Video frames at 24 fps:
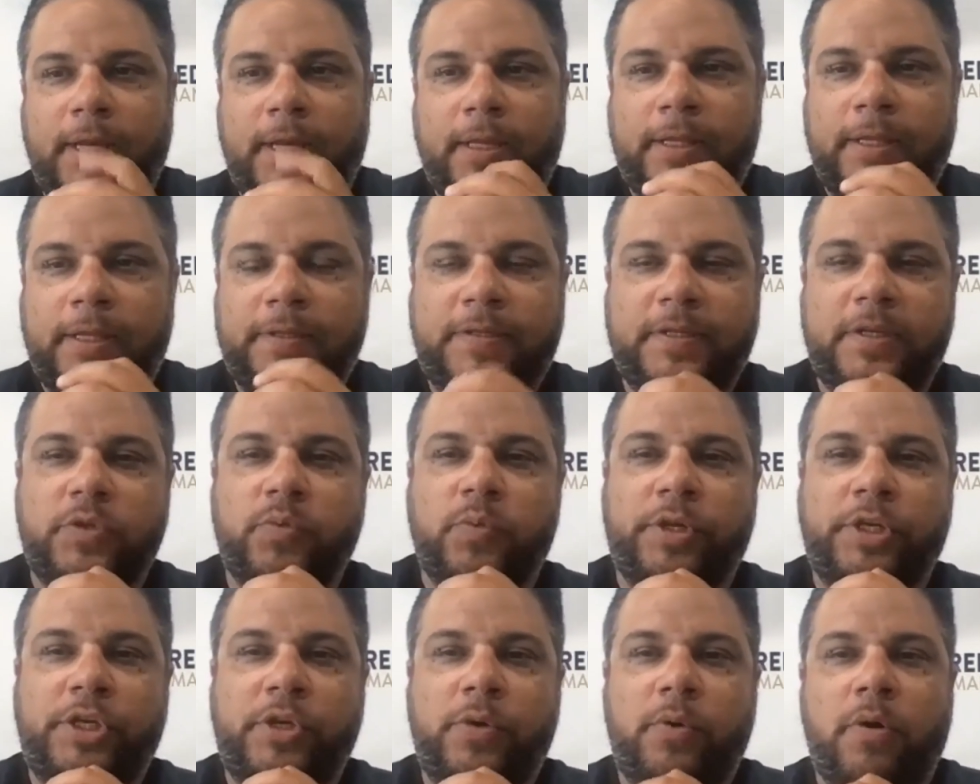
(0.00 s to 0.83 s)
This is
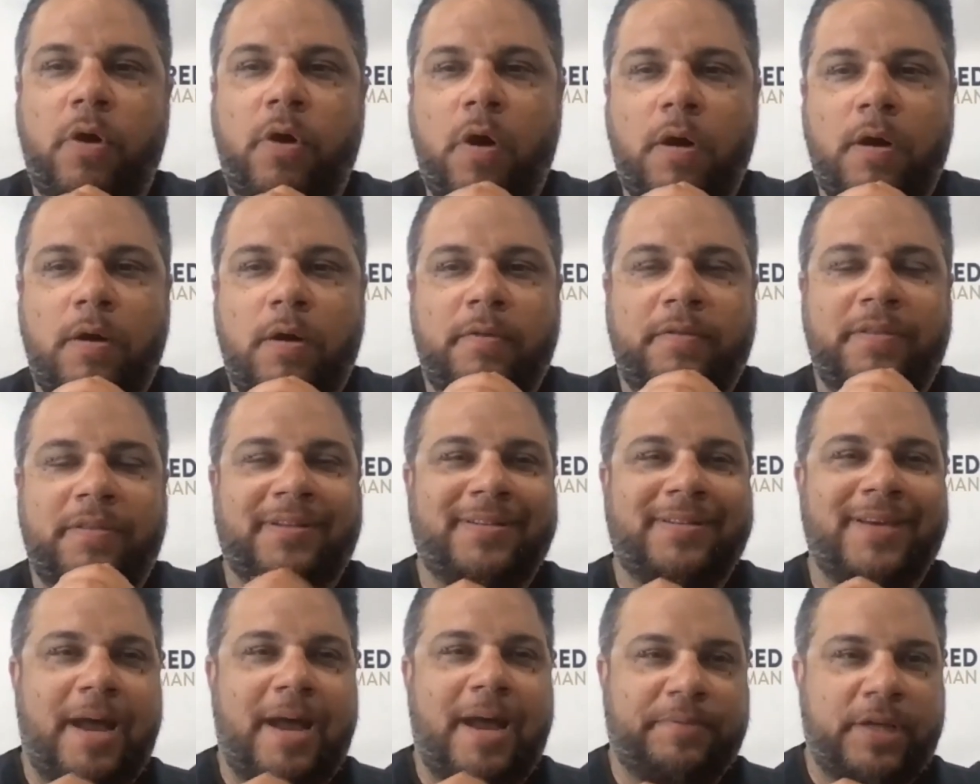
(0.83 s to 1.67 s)
when you are the
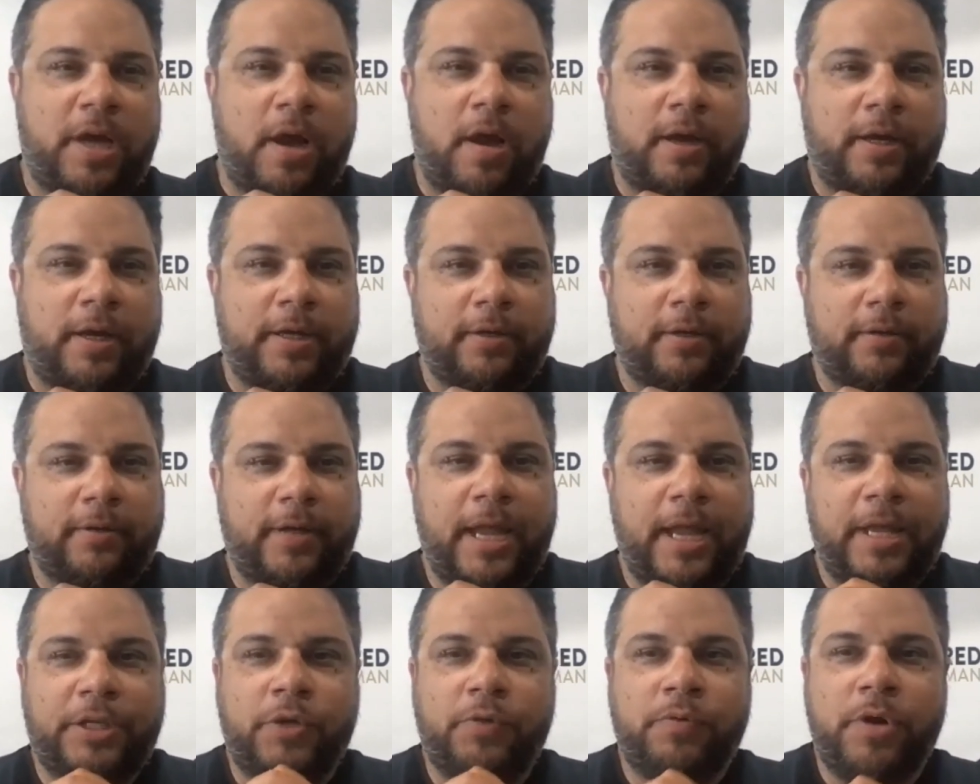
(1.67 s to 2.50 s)
top dog
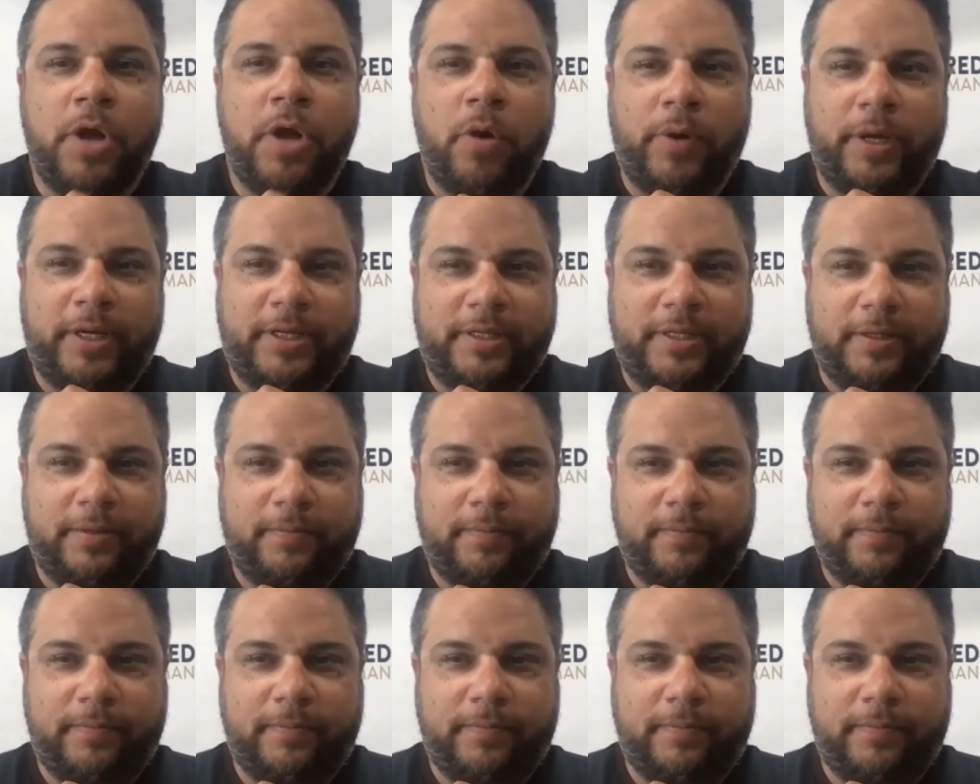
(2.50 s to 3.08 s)
and you know it.